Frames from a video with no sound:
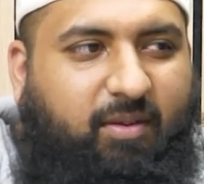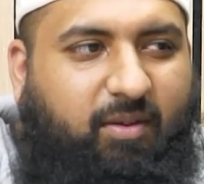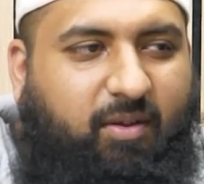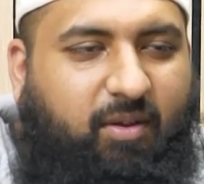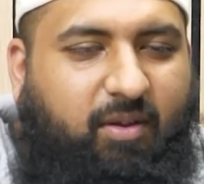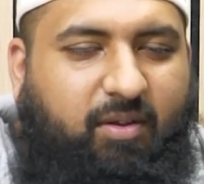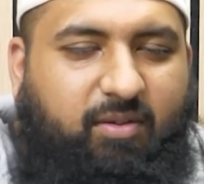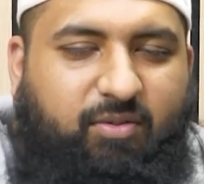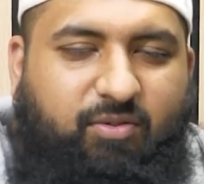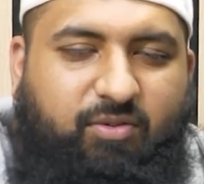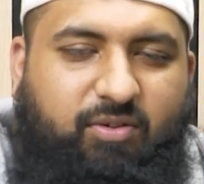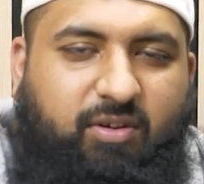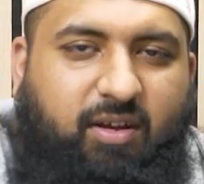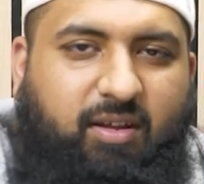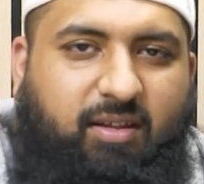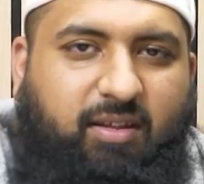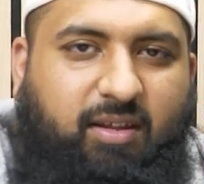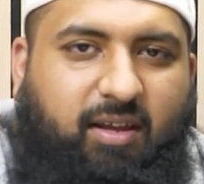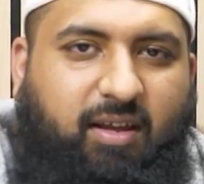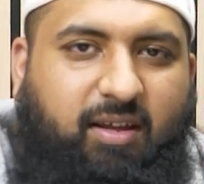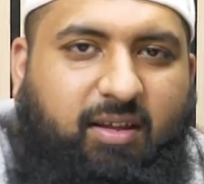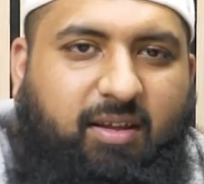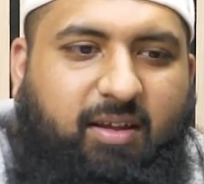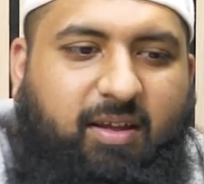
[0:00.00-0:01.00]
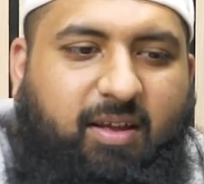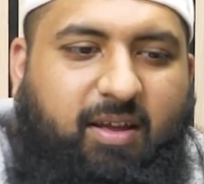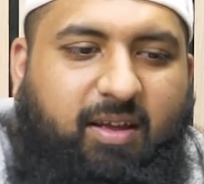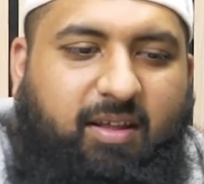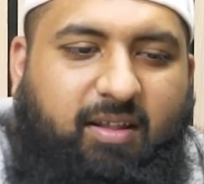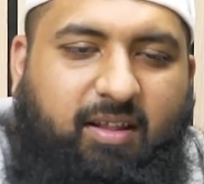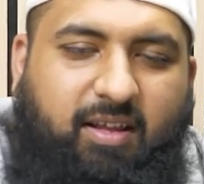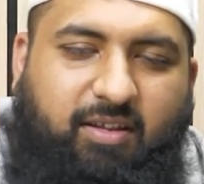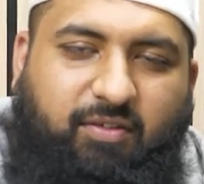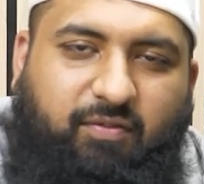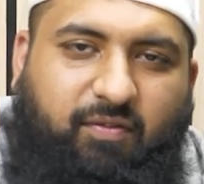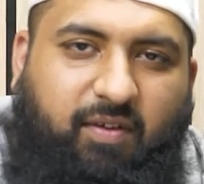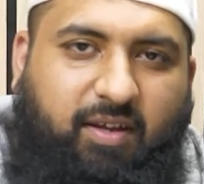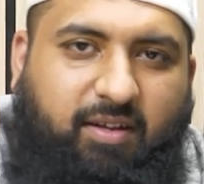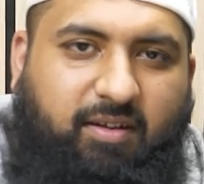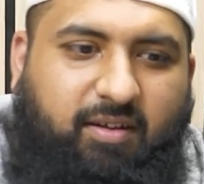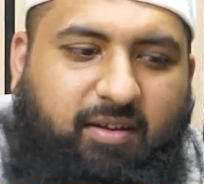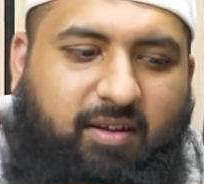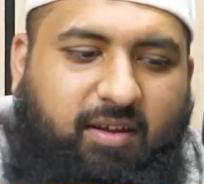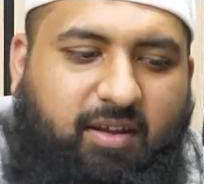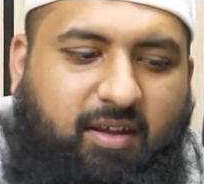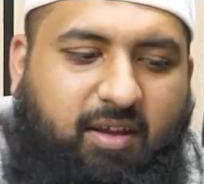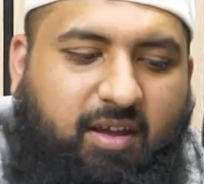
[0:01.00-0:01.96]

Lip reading: inshallah. That's fine.